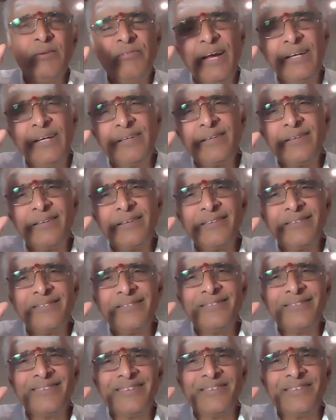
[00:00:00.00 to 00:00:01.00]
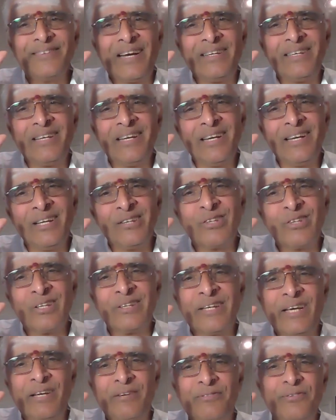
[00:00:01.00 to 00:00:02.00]
Wait until
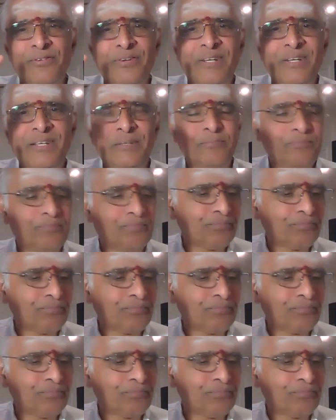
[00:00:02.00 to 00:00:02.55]
listen carefully.